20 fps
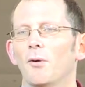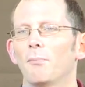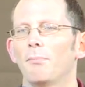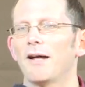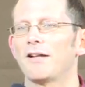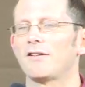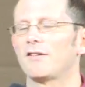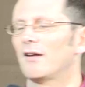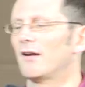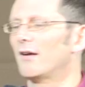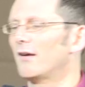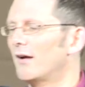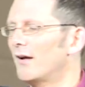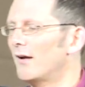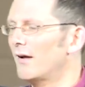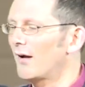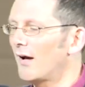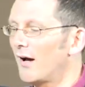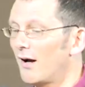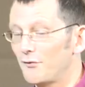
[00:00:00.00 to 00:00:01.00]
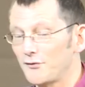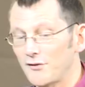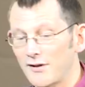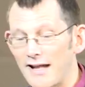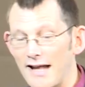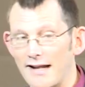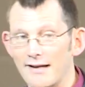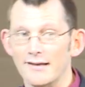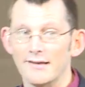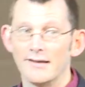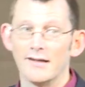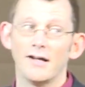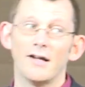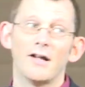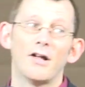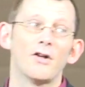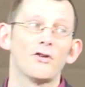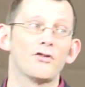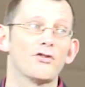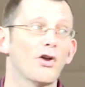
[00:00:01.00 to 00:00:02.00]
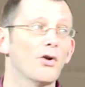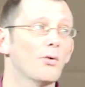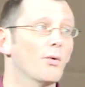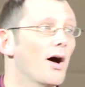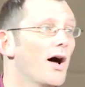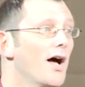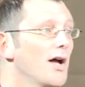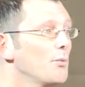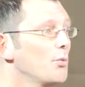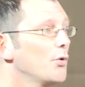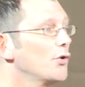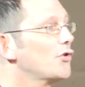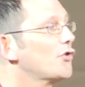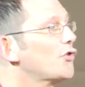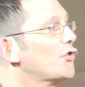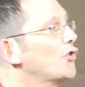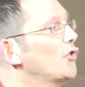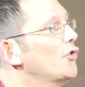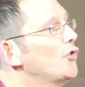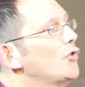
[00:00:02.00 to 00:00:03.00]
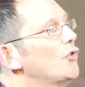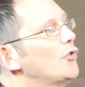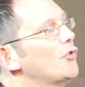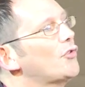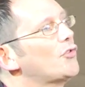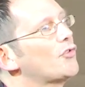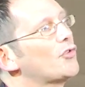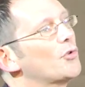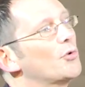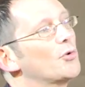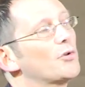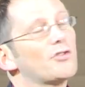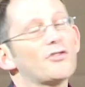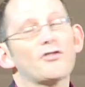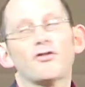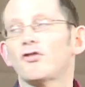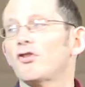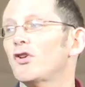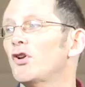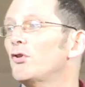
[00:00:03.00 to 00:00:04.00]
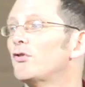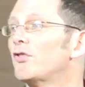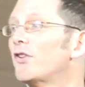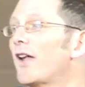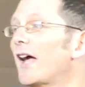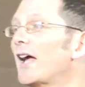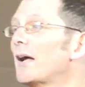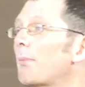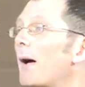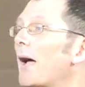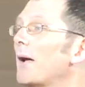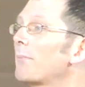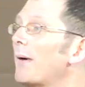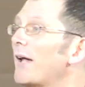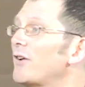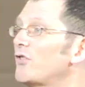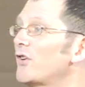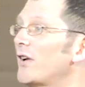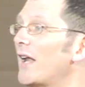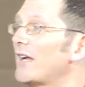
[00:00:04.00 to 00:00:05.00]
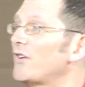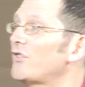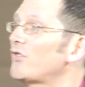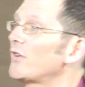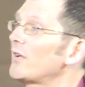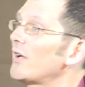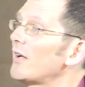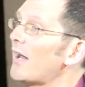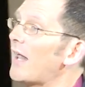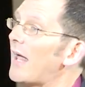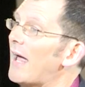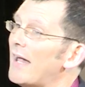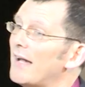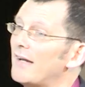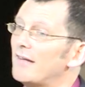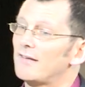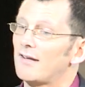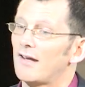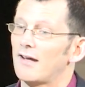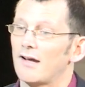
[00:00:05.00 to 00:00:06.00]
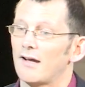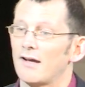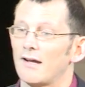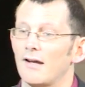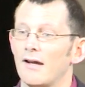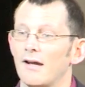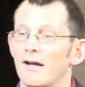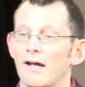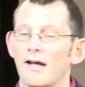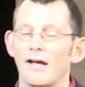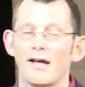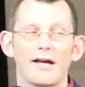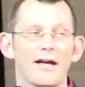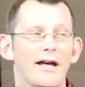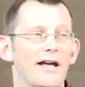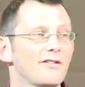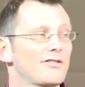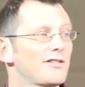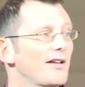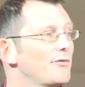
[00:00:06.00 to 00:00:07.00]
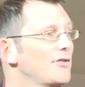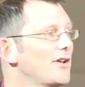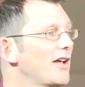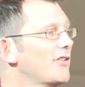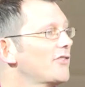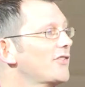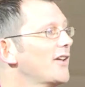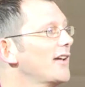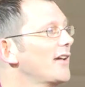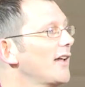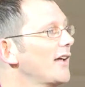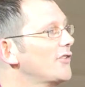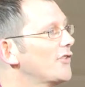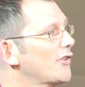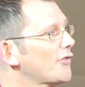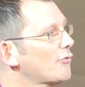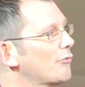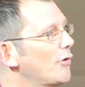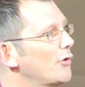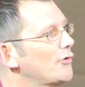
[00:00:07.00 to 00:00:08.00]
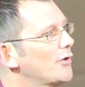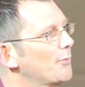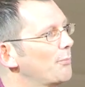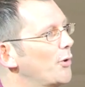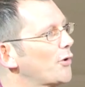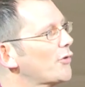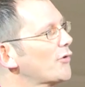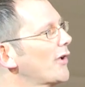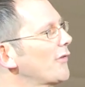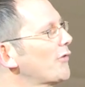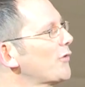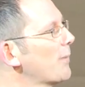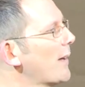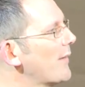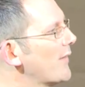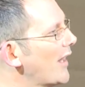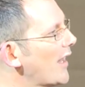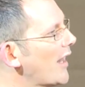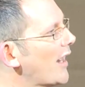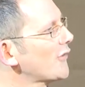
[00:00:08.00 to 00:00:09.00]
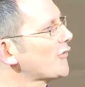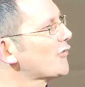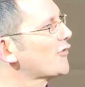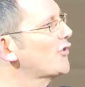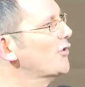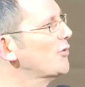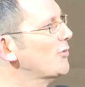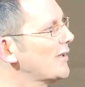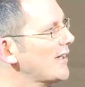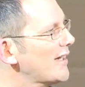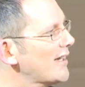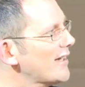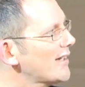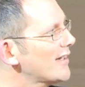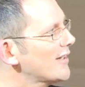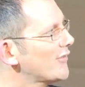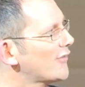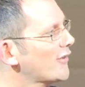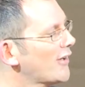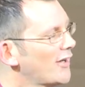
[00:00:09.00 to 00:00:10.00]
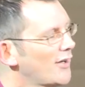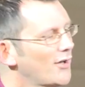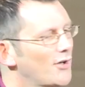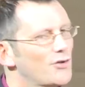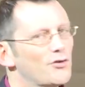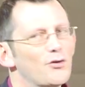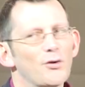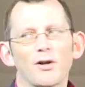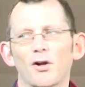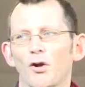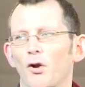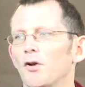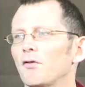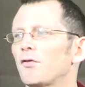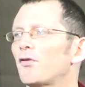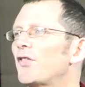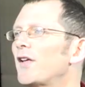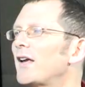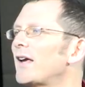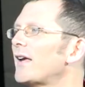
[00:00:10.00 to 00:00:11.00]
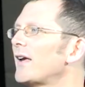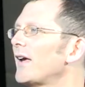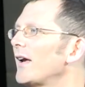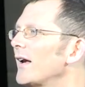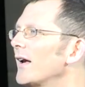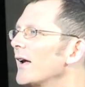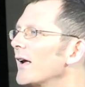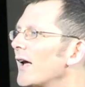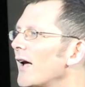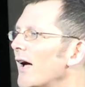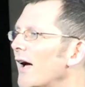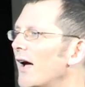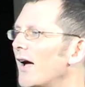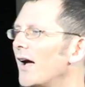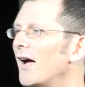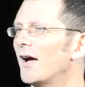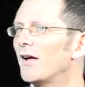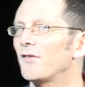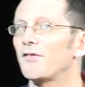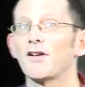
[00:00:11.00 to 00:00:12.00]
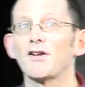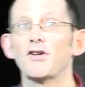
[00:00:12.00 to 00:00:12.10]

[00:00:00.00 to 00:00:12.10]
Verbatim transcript: a lot better uh, after that. So I want to talk to you today about imagination, and, and uh, uh, as Xavier said, I just wrote a book, so I've spent the last two years doing a lot of thinking, uh,